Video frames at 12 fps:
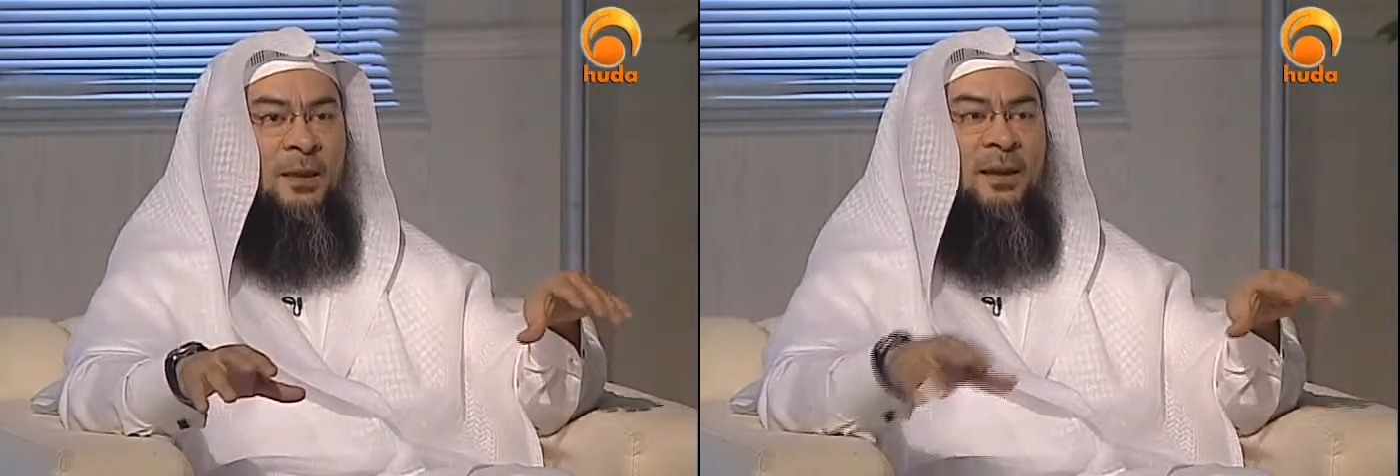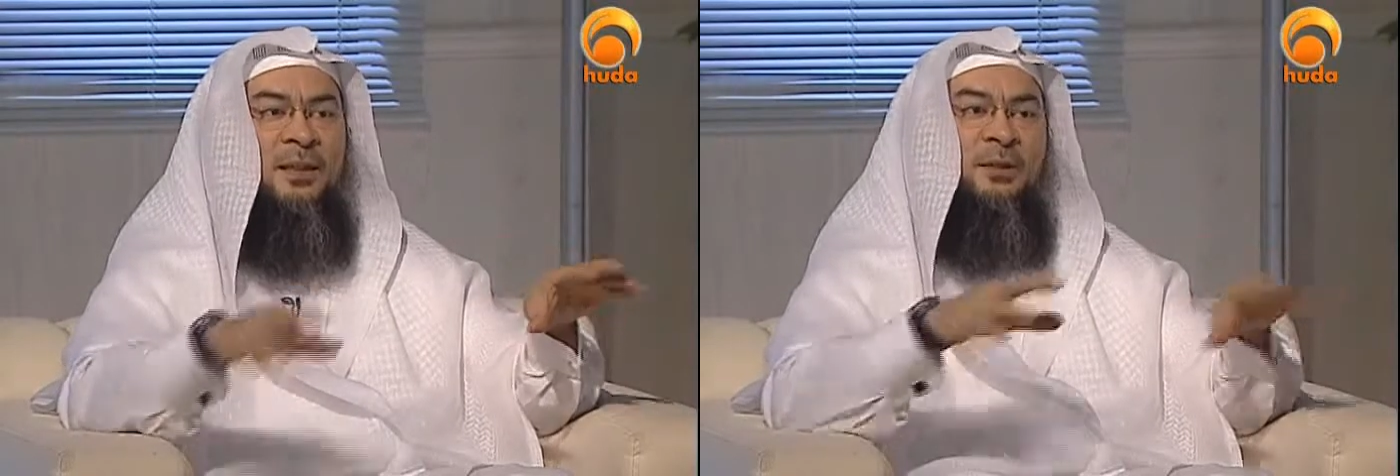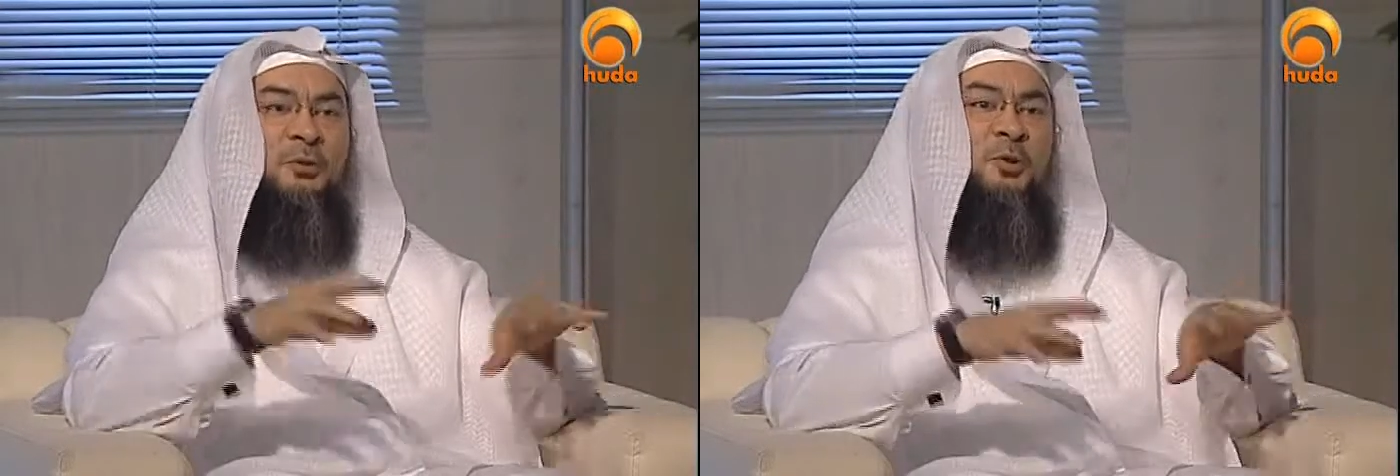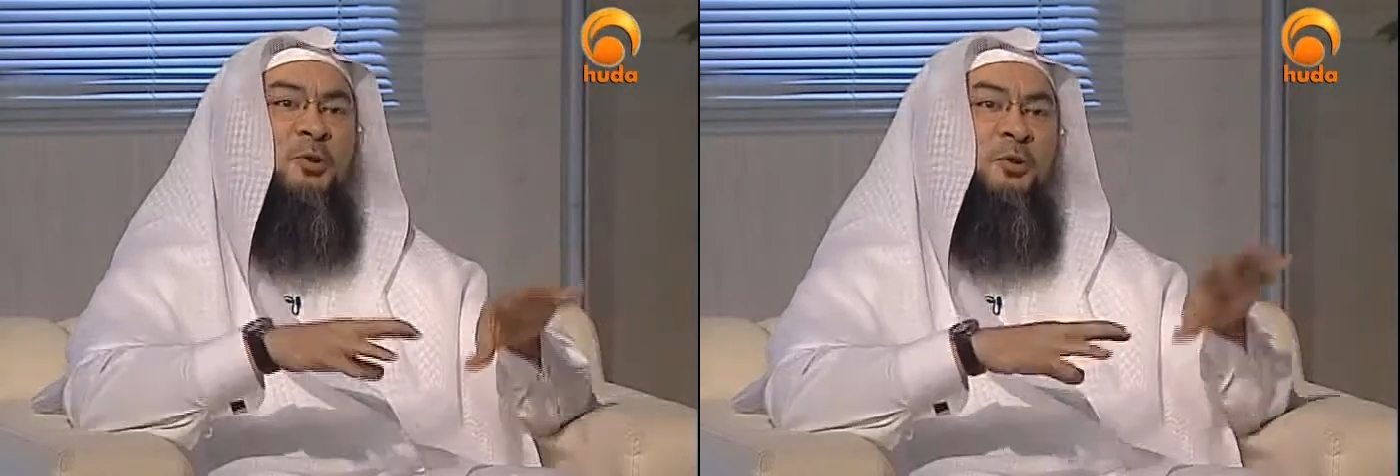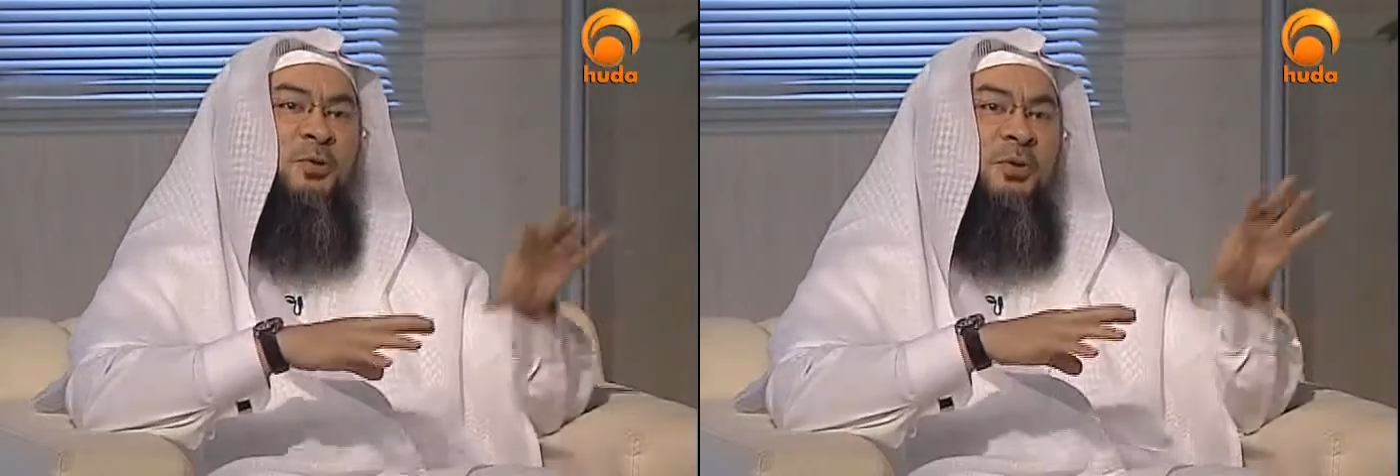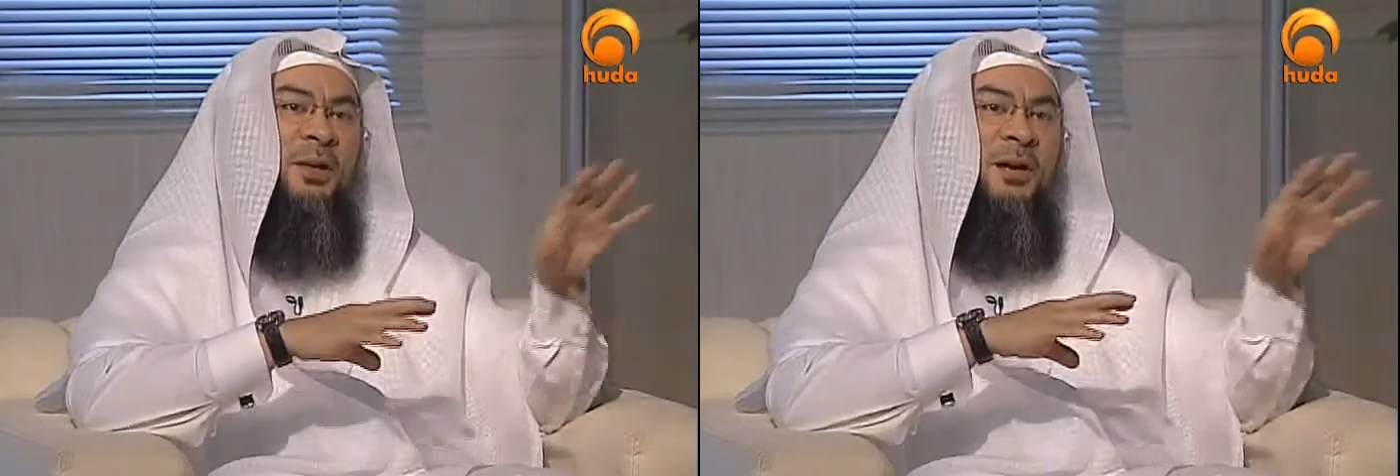And they would go
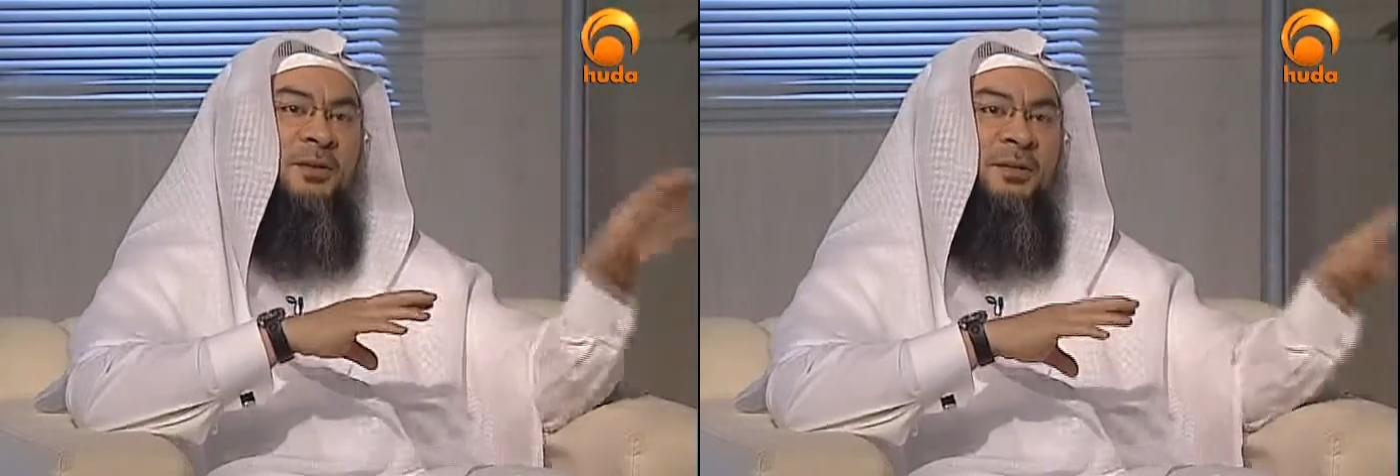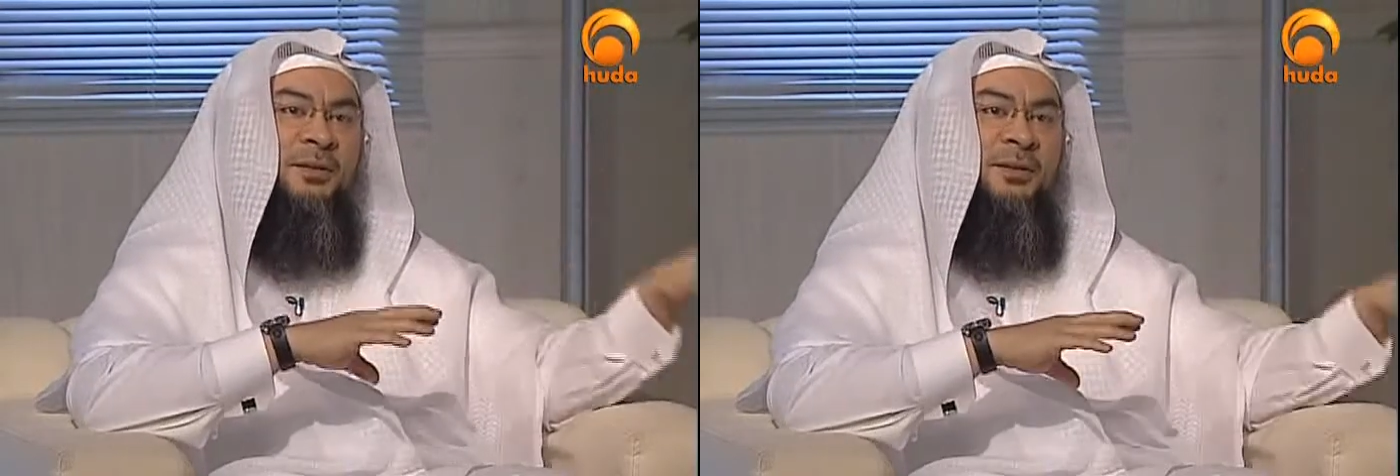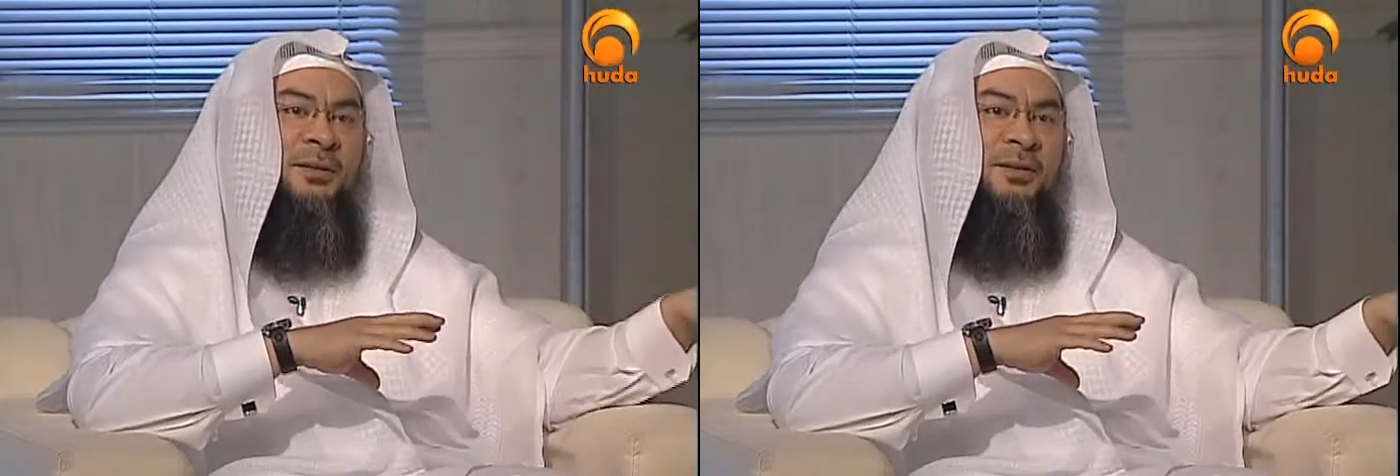to the other